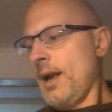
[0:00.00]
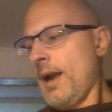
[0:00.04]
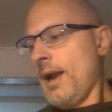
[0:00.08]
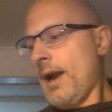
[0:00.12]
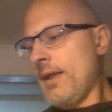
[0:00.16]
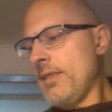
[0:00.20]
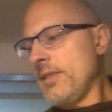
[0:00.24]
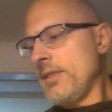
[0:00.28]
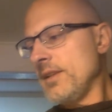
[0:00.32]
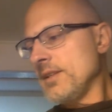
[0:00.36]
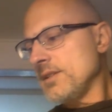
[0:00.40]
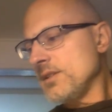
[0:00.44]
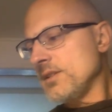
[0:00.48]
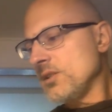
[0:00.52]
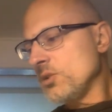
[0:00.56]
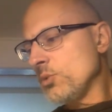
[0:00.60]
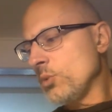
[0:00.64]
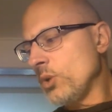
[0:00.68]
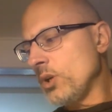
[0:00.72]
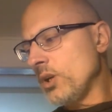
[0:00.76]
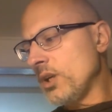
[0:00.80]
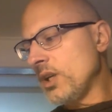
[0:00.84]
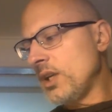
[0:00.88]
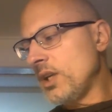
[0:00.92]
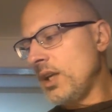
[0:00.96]
And this is
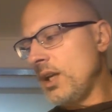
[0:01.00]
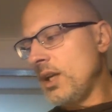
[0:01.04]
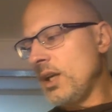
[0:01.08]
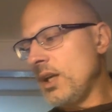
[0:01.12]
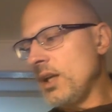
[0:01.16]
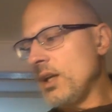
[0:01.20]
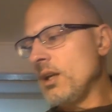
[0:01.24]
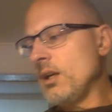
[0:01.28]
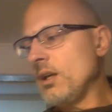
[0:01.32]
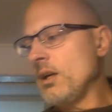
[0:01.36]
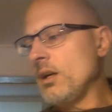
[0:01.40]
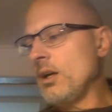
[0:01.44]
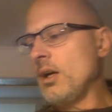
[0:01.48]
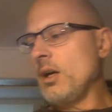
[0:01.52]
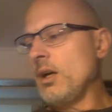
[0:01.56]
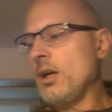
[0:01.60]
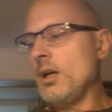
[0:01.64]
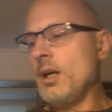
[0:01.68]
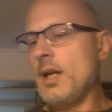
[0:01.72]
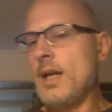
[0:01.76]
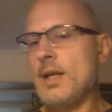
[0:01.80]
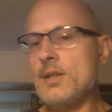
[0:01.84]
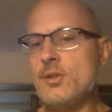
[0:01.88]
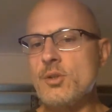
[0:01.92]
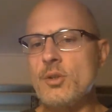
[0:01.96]
where King
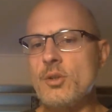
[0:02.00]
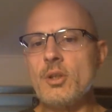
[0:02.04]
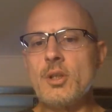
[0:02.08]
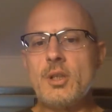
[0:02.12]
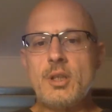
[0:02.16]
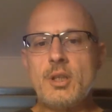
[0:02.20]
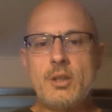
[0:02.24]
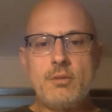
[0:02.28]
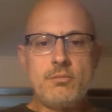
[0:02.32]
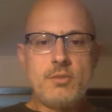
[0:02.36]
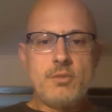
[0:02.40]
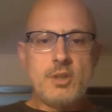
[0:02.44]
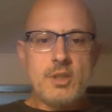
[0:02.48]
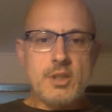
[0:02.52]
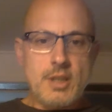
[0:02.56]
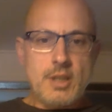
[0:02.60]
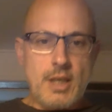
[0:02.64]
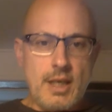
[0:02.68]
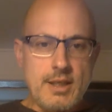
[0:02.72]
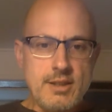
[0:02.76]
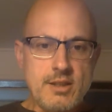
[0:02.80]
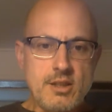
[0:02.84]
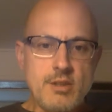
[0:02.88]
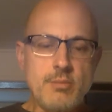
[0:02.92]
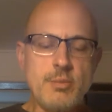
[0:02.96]
actually
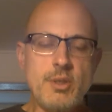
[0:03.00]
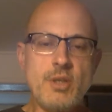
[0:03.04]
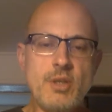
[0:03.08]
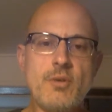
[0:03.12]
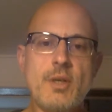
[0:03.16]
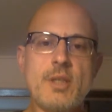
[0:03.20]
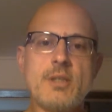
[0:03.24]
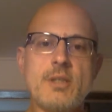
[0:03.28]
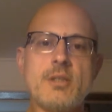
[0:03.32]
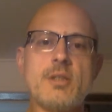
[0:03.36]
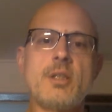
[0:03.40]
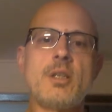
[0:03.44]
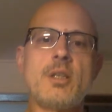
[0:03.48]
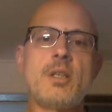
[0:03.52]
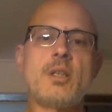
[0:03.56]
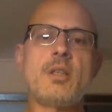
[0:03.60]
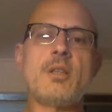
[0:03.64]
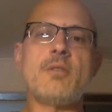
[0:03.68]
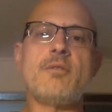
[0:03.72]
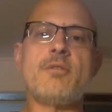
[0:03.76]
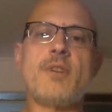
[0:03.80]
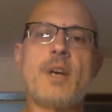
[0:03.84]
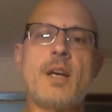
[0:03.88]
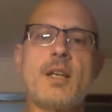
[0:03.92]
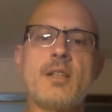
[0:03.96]
decides to be arrested in
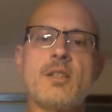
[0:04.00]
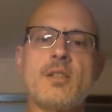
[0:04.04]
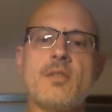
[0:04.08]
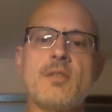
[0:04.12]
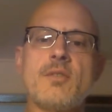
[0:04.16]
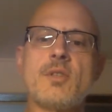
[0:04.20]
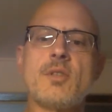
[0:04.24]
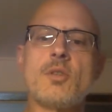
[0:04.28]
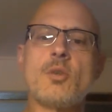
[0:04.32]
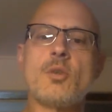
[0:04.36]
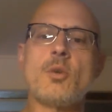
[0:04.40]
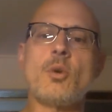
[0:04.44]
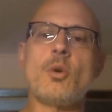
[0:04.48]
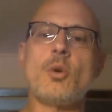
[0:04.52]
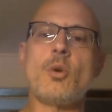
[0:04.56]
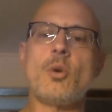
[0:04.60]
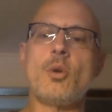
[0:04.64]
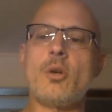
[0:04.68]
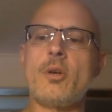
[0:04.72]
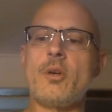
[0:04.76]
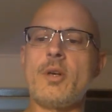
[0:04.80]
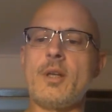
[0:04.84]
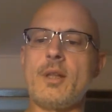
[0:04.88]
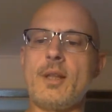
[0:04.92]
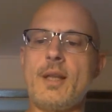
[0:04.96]
defiance of this court
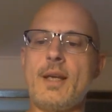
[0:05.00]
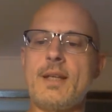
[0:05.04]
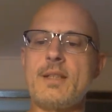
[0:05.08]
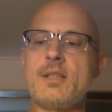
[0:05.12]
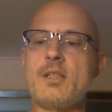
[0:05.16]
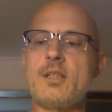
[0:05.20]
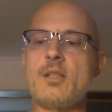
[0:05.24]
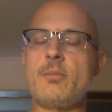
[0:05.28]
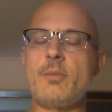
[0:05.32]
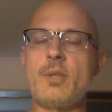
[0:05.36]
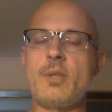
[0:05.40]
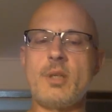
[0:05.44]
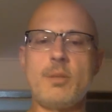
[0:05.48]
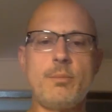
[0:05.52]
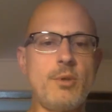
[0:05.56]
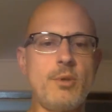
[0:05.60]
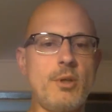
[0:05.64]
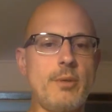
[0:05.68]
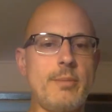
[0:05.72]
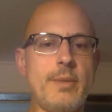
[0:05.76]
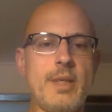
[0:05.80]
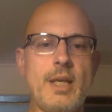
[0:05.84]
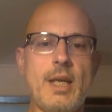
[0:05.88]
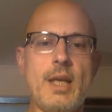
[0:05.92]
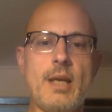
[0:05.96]
order. It lands him in a
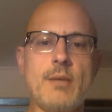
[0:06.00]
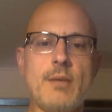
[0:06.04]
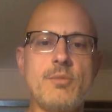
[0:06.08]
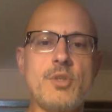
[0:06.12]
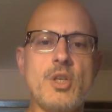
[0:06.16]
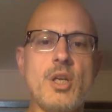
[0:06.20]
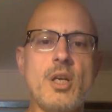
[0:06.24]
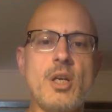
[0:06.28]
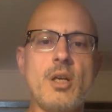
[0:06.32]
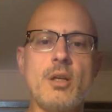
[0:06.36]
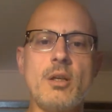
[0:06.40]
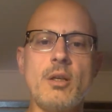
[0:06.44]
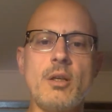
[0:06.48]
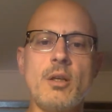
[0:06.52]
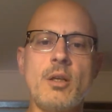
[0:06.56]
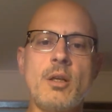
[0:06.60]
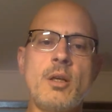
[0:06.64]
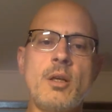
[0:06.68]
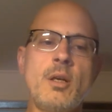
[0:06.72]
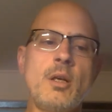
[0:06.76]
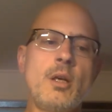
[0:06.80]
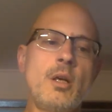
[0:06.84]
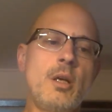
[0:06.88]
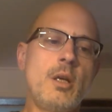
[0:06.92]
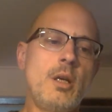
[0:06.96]
Birmingham jail.
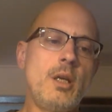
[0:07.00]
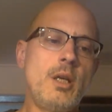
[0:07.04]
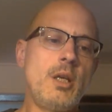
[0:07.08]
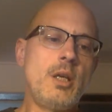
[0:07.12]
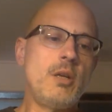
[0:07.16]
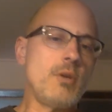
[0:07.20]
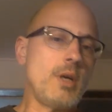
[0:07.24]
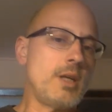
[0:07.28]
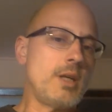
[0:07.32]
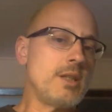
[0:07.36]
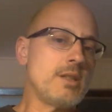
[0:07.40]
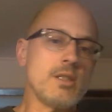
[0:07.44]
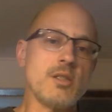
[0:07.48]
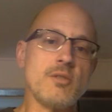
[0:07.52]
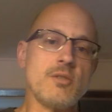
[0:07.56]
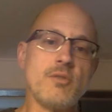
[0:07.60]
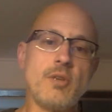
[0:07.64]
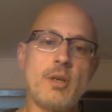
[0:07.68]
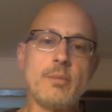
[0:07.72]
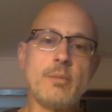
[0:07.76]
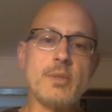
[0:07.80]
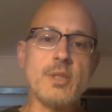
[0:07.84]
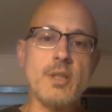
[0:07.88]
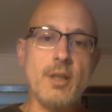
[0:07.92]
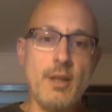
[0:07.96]
He writes his
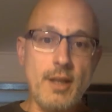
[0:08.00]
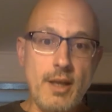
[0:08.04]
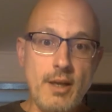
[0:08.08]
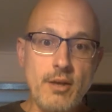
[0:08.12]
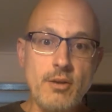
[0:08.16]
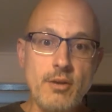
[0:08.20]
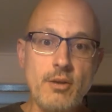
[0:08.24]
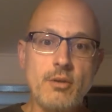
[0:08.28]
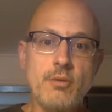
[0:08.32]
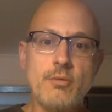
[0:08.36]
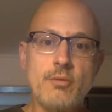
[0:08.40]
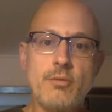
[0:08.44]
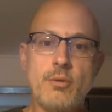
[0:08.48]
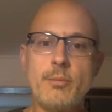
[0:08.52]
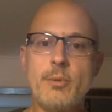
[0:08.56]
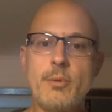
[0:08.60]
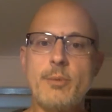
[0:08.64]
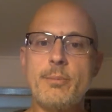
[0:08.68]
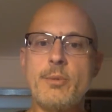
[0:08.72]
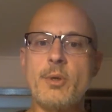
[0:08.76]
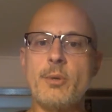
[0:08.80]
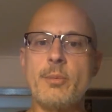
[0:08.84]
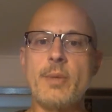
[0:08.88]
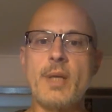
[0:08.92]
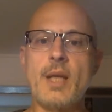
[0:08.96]
famous letter from a
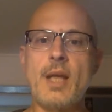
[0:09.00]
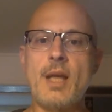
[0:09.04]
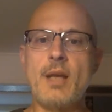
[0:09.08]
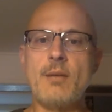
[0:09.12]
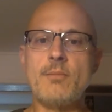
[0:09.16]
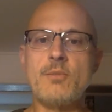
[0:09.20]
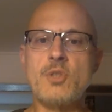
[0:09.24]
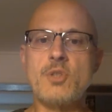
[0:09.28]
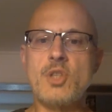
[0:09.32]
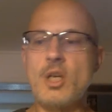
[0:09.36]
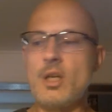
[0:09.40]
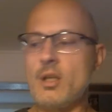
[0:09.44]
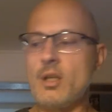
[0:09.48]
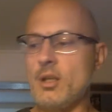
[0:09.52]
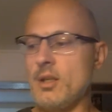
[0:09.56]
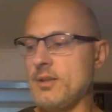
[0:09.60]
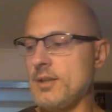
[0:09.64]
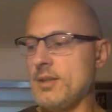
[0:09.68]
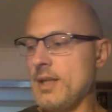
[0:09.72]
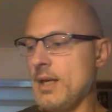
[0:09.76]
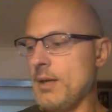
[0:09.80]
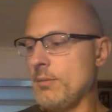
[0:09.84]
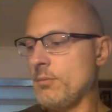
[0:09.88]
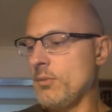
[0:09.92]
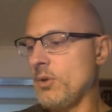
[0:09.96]
Birmingham jail at
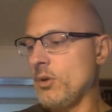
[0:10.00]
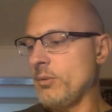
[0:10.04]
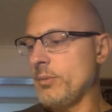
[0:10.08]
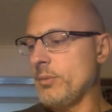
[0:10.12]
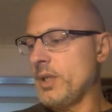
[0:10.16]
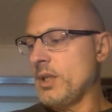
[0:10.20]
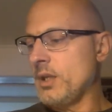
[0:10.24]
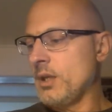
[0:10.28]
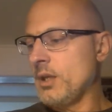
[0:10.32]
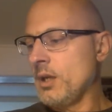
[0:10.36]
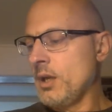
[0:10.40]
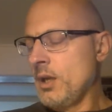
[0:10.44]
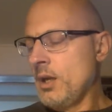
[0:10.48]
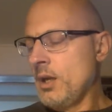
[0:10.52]
that moment.